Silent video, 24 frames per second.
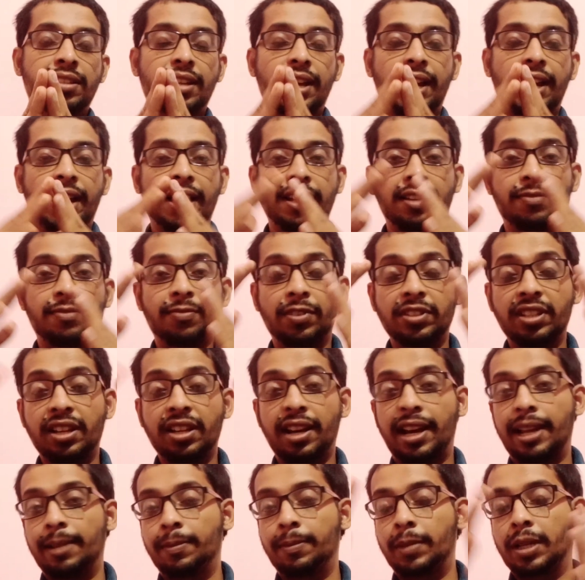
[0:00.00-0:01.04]
and further
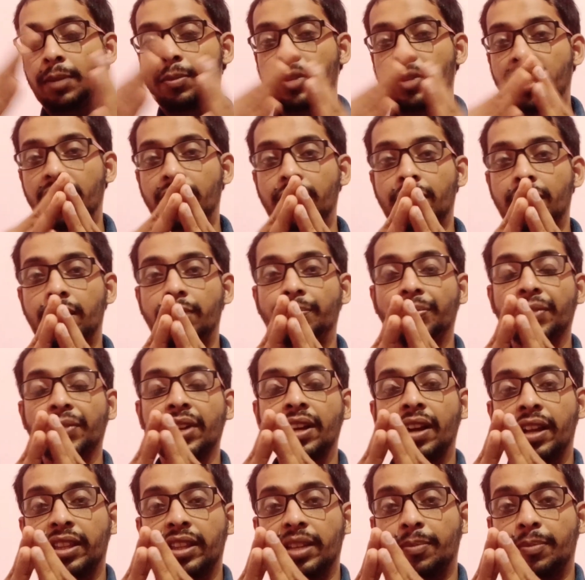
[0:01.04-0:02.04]
help them in the